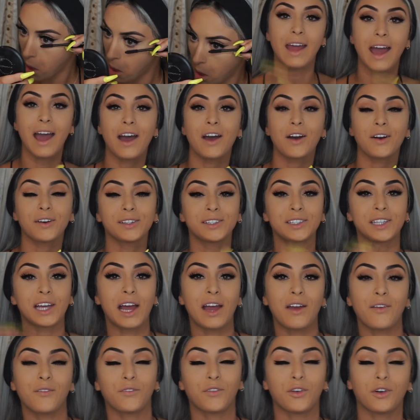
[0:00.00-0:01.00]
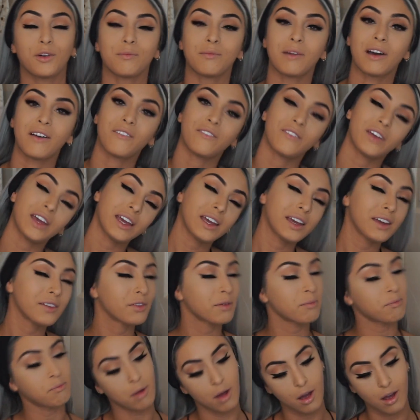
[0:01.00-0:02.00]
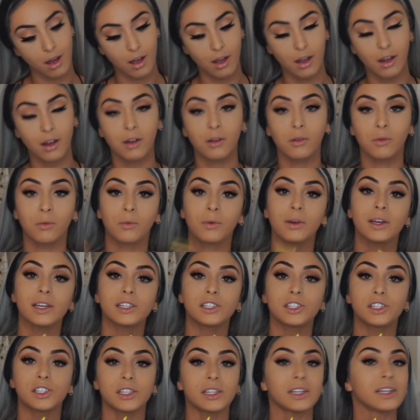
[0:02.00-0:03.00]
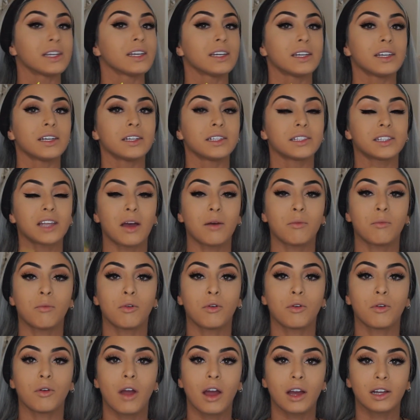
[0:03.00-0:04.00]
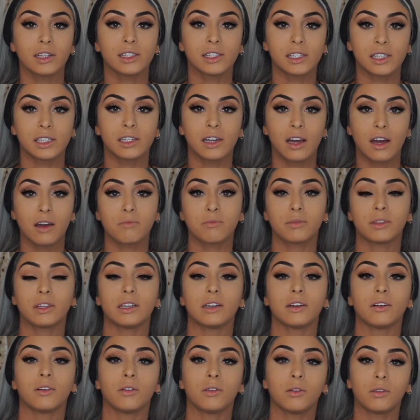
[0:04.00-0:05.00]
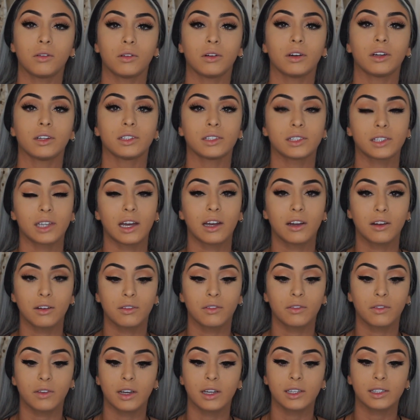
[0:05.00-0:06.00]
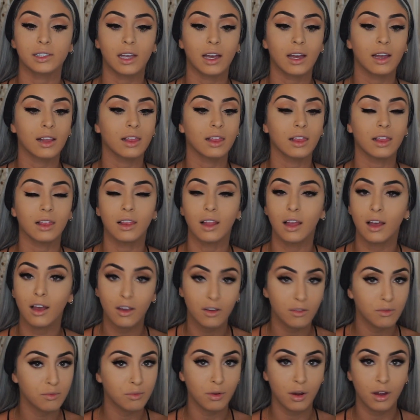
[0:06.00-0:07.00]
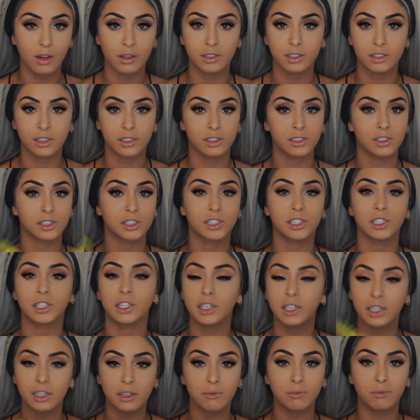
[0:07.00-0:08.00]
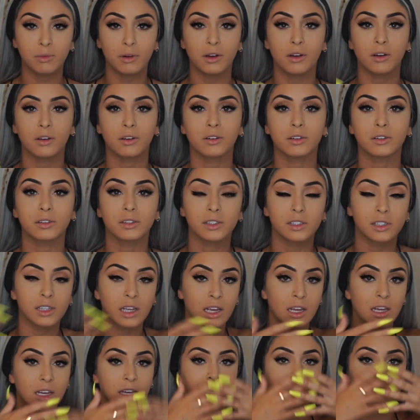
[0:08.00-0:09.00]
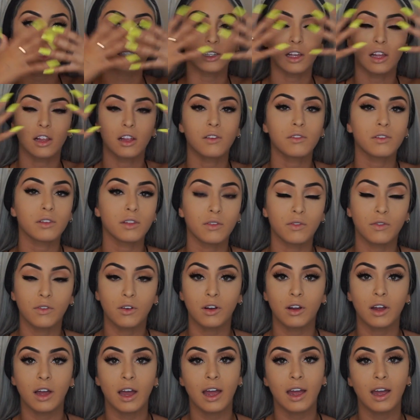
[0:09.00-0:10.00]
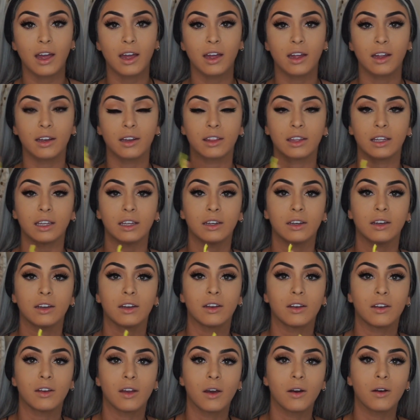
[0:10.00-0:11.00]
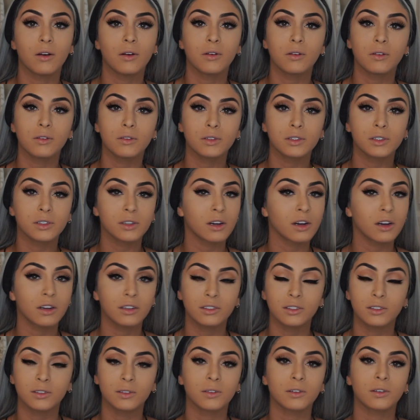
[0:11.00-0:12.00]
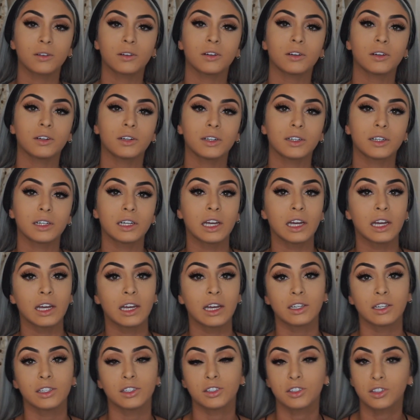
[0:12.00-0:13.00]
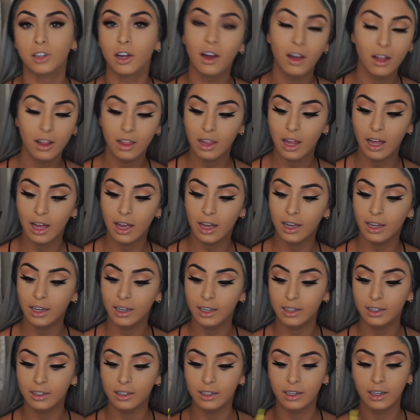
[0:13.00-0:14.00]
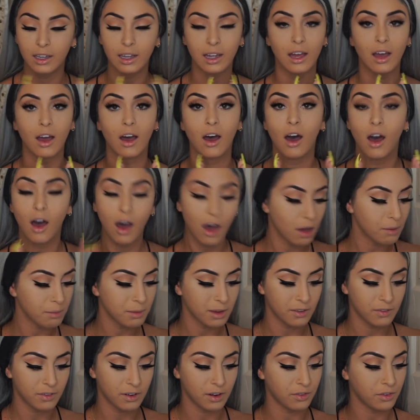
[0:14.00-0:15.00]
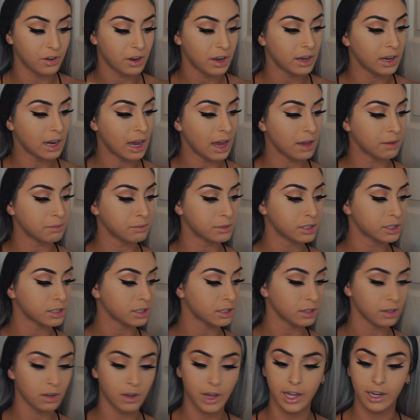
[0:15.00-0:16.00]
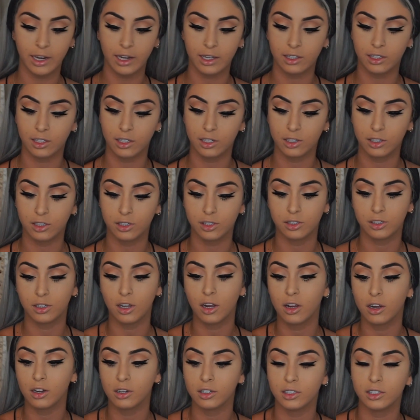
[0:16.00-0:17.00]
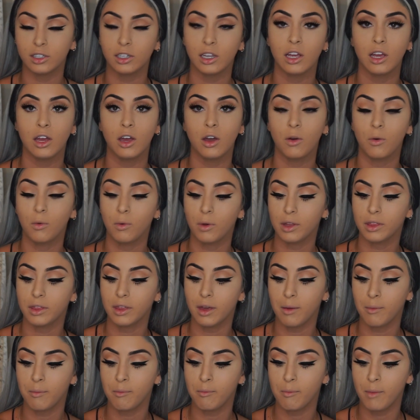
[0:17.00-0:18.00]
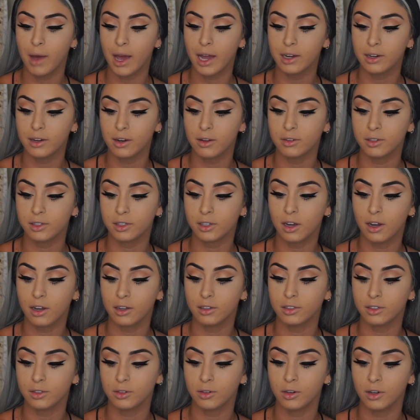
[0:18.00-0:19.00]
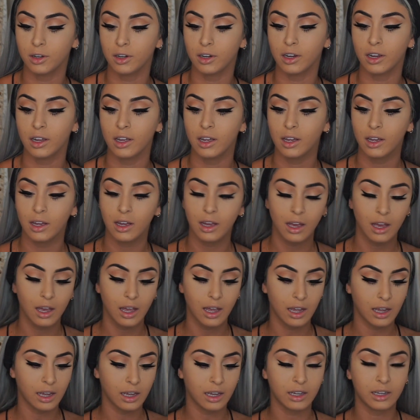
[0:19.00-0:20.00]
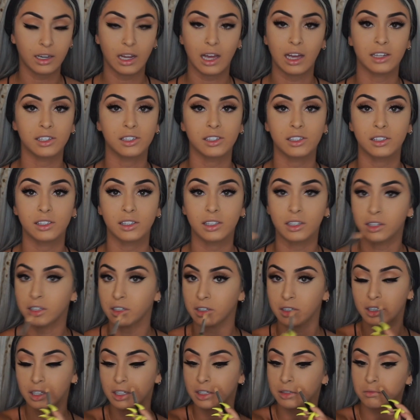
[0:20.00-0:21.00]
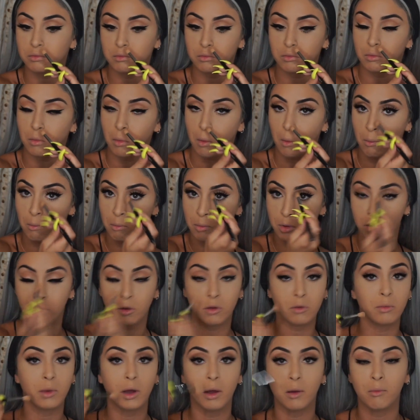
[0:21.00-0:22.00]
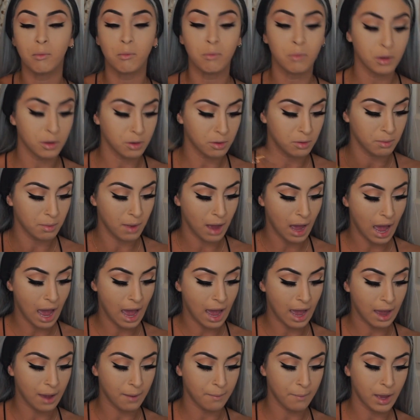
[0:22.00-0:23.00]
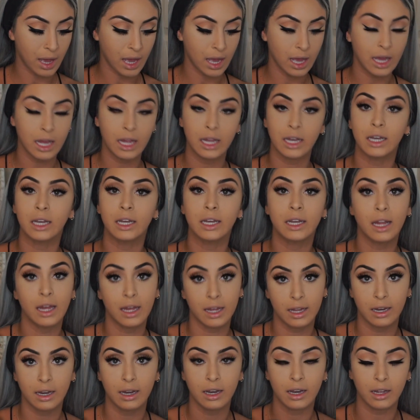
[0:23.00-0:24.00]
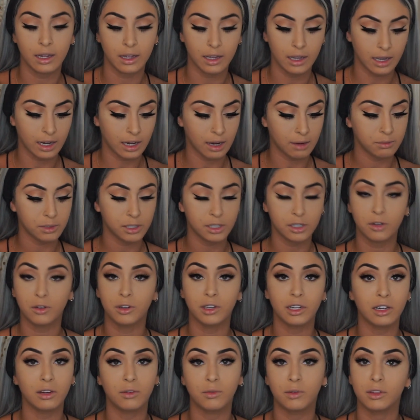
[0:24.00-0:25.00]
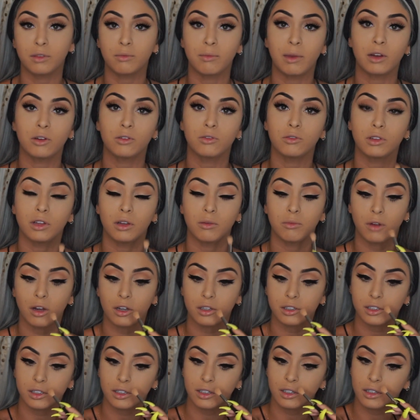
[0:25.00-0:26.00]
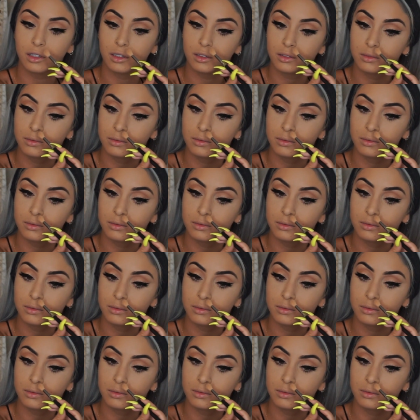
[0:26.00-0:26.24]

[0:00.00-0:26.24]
Now time for my favorite part, which is bronzing up the whole entire face. I love bronzer. Cheekbones, just all over the forehead, the nose contour, jawline. All my favorite. And I'm just gonna go ahead and start with my nose contour, and I just literally boom boom, I'm done. And I'm just going in with my Hoola bronzer.